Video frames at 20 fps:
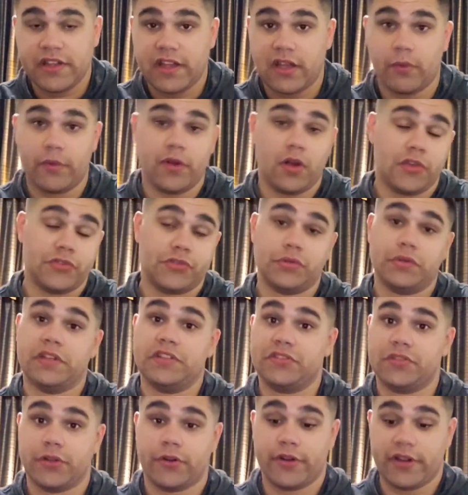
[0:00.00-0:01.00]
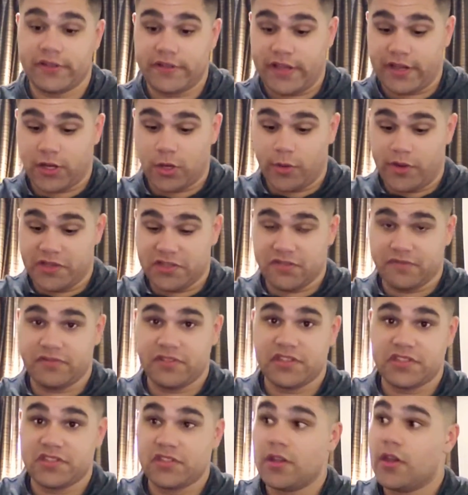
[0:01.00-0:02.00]
We also integrate that
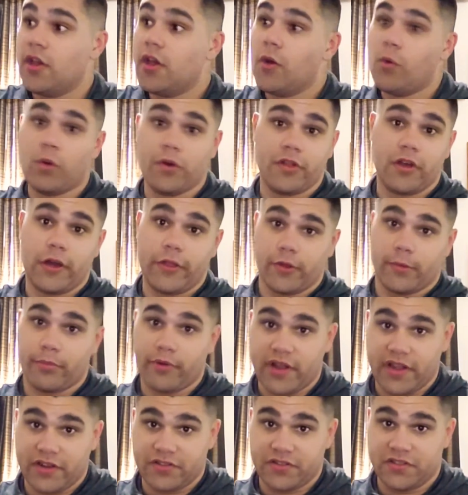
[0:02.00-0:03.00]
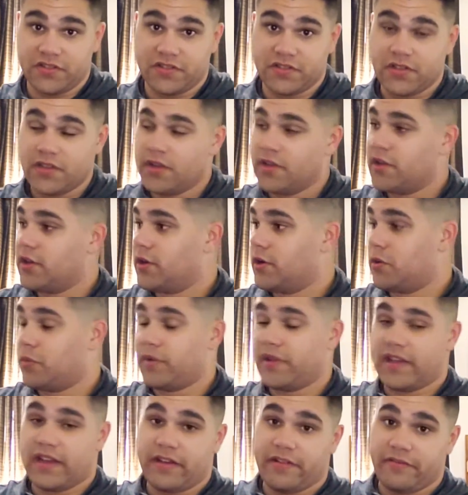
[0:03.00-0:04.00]
cohesiveness with other branches.
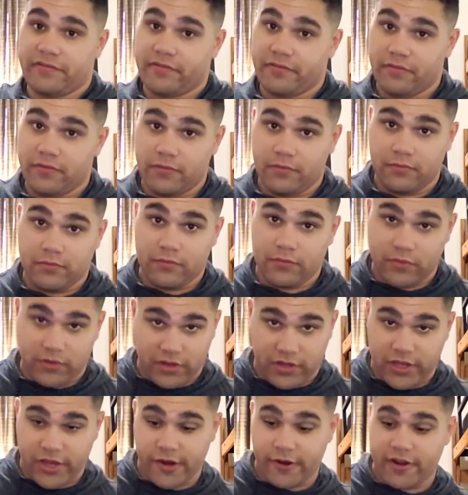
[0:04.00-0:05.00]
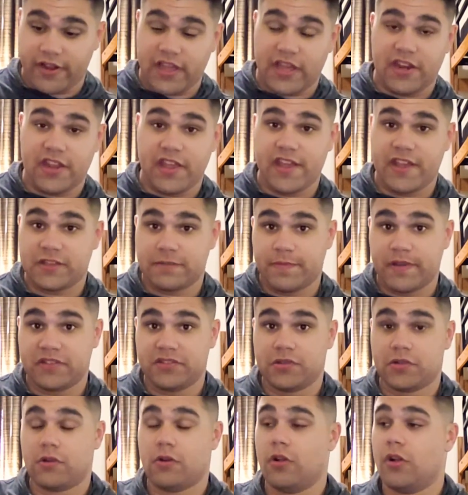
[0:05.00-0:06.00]
We have here at NAS
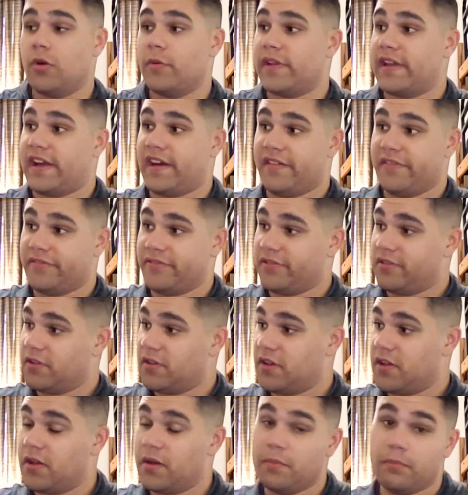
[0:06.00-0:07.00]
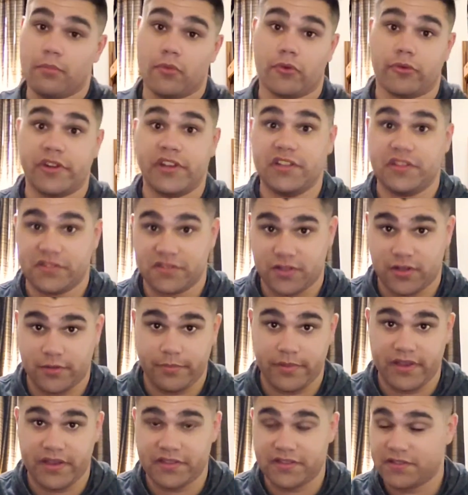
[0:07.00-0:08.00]
Pensacola, we have Marines on
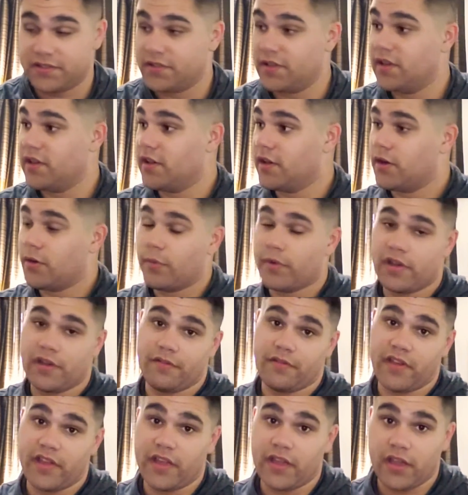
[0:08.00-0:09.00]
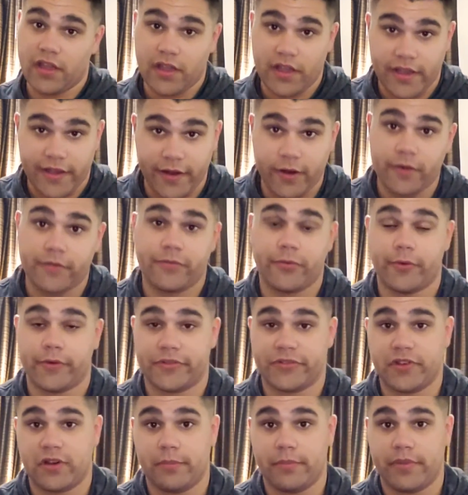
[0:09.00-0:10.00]
base. We have Air
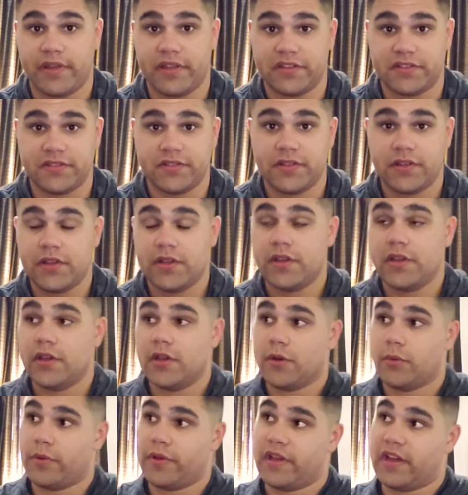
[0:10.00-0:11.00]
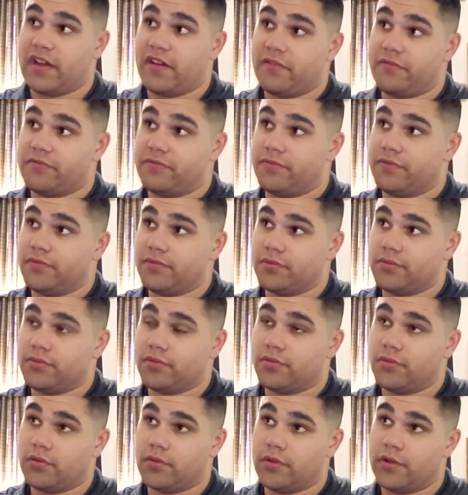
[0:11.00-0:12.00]
Force on base. We have
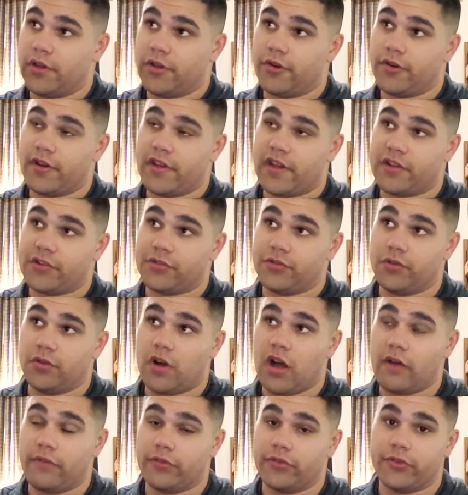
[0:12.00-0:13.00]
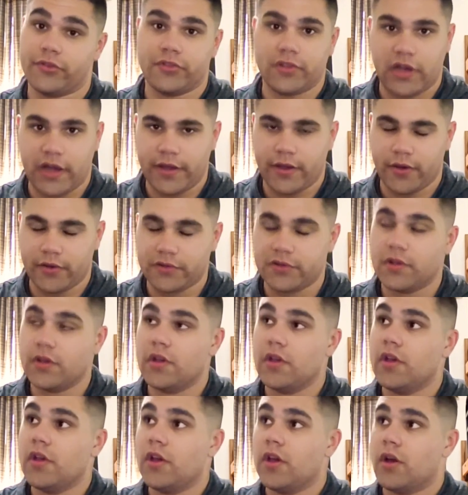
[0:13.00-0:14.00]
international officers, IOs.
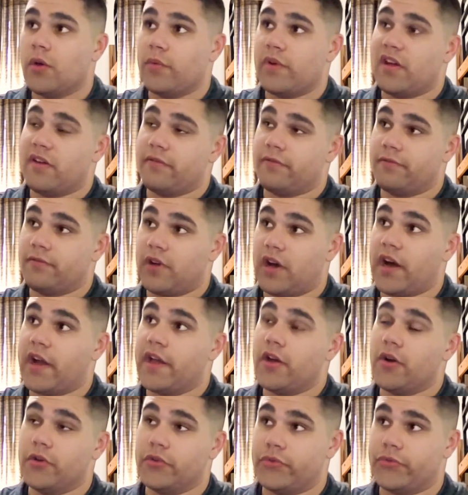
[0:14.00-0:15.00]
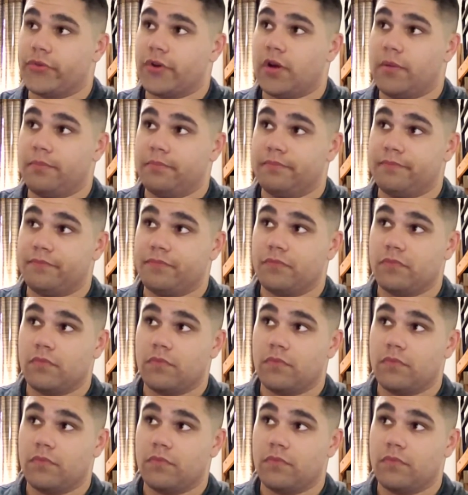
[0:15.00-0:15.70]
We have IOs from,